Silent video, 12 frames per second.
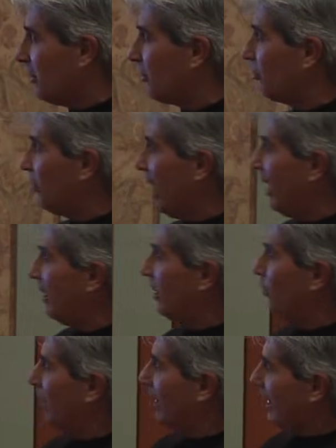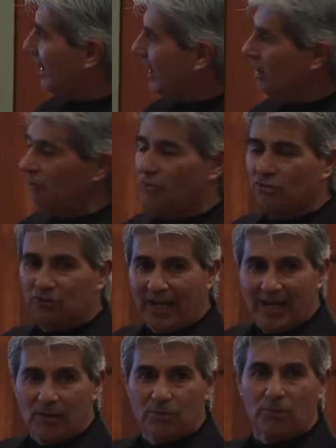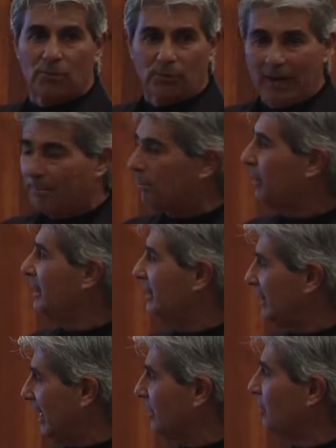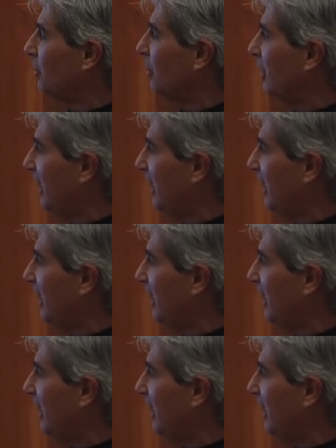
understanding what each sound represents to